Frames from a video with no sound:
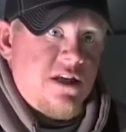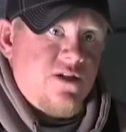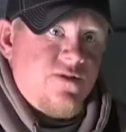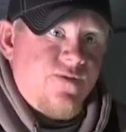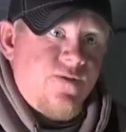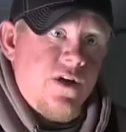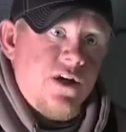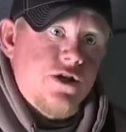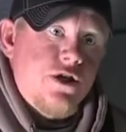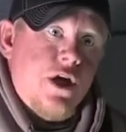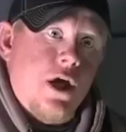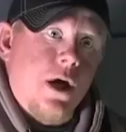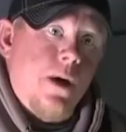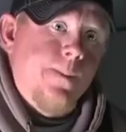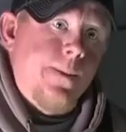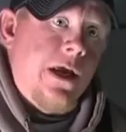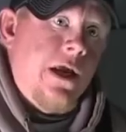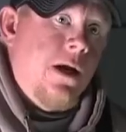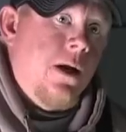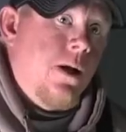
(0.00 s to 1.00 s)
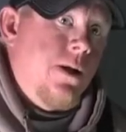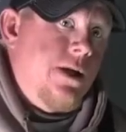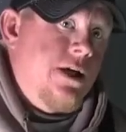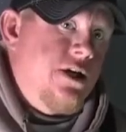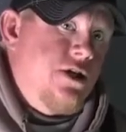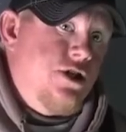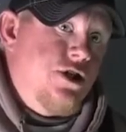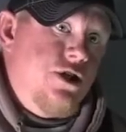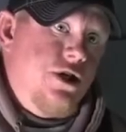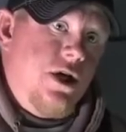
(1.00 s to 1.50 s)
These fish come in on
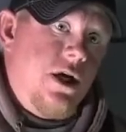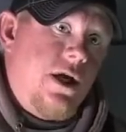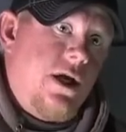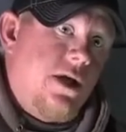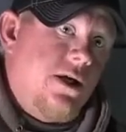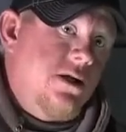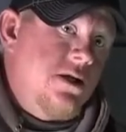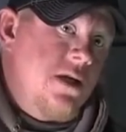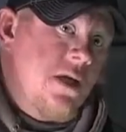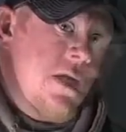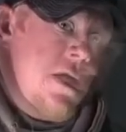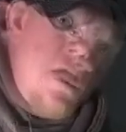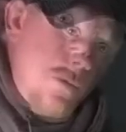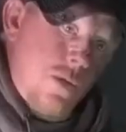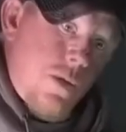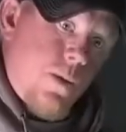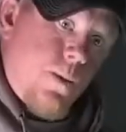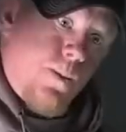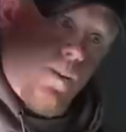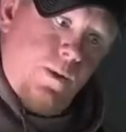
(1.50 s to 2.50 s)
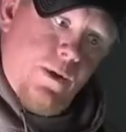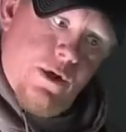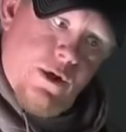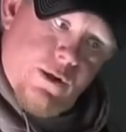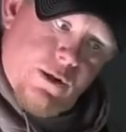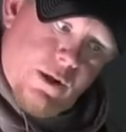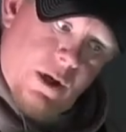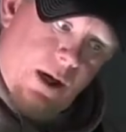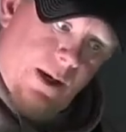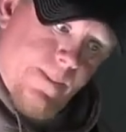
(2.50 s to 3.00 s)
these jigs.
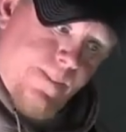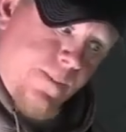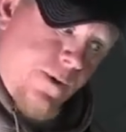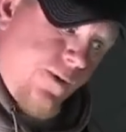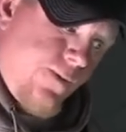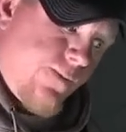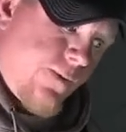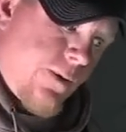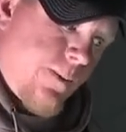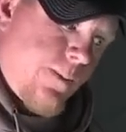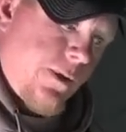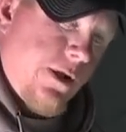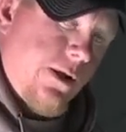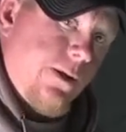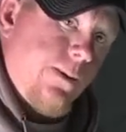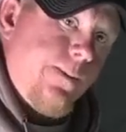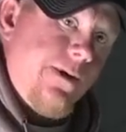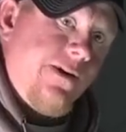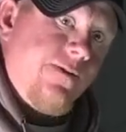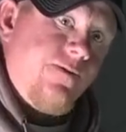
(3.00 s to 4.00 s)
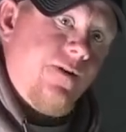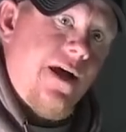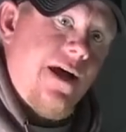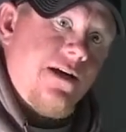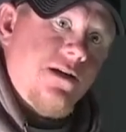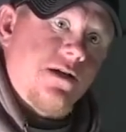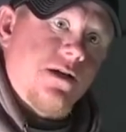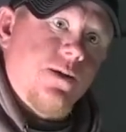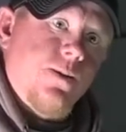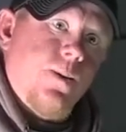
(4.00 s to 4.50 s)
You're kind of moving them a little bit
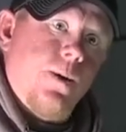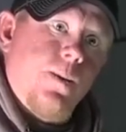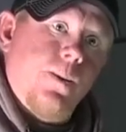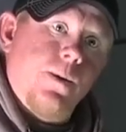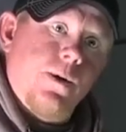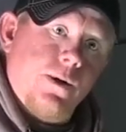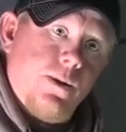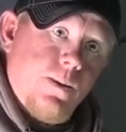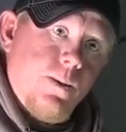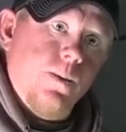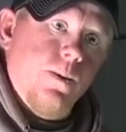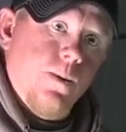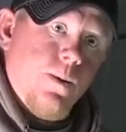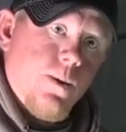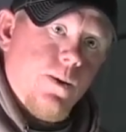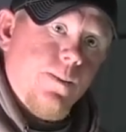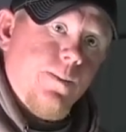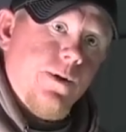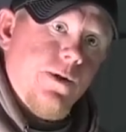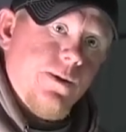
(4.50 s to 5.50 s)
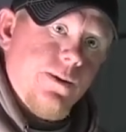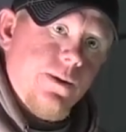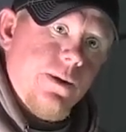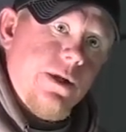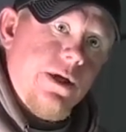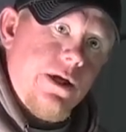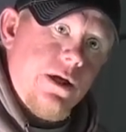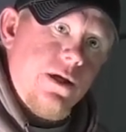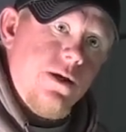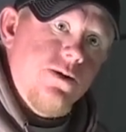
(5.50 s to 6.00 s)
faster than what we're
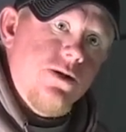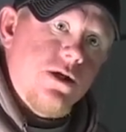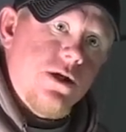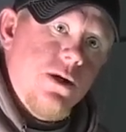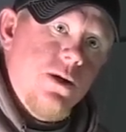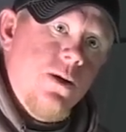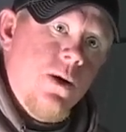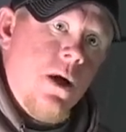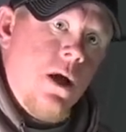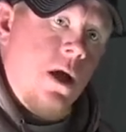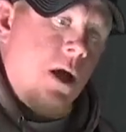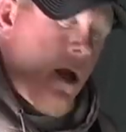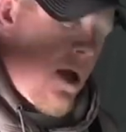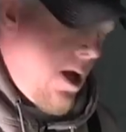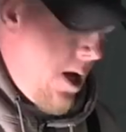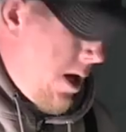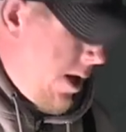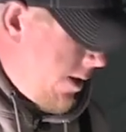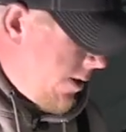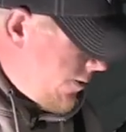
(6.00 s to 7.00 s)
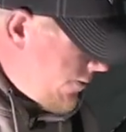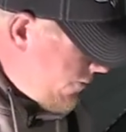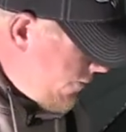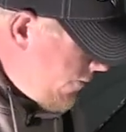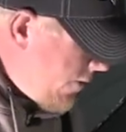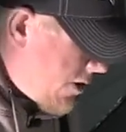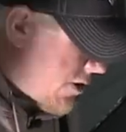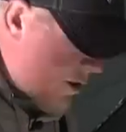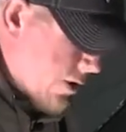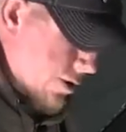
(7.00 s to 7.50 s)
normally used to. And those
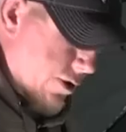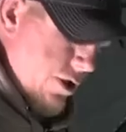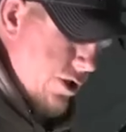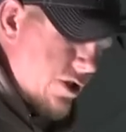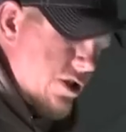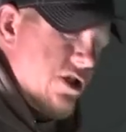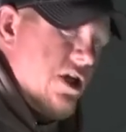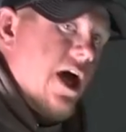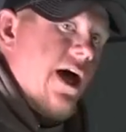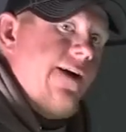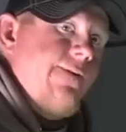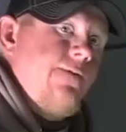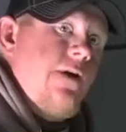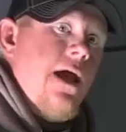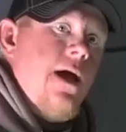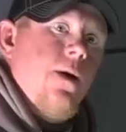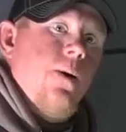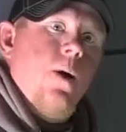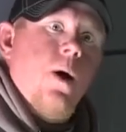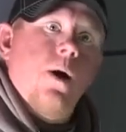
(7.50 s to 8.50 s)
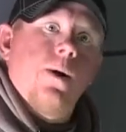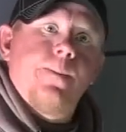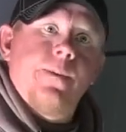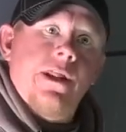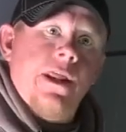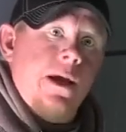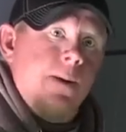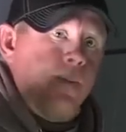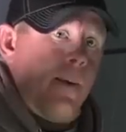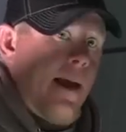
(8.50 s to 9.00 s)
fish will just dive down on them
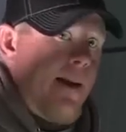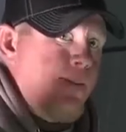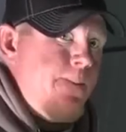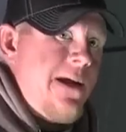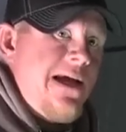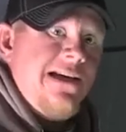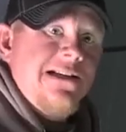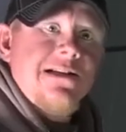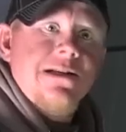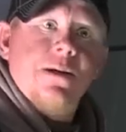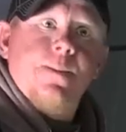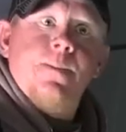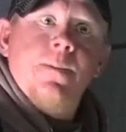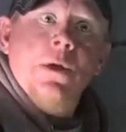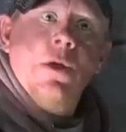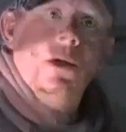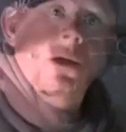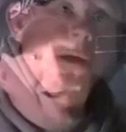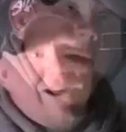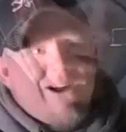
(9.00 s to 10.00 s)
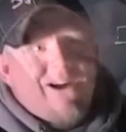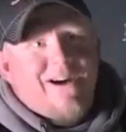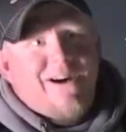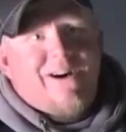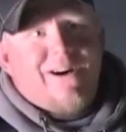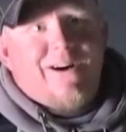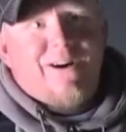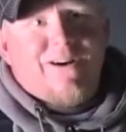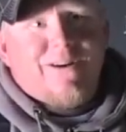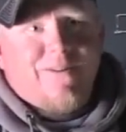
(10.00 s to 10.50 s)
and they may miss them.
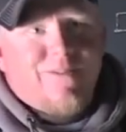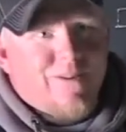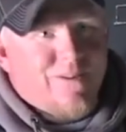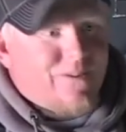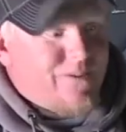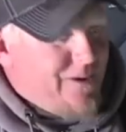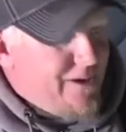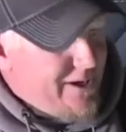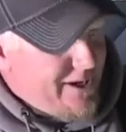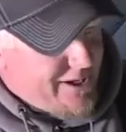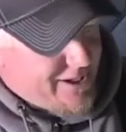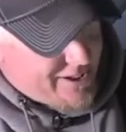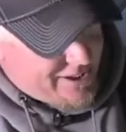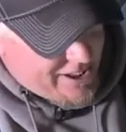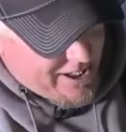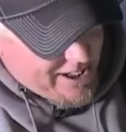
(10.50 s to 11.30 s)
Hog of a fish.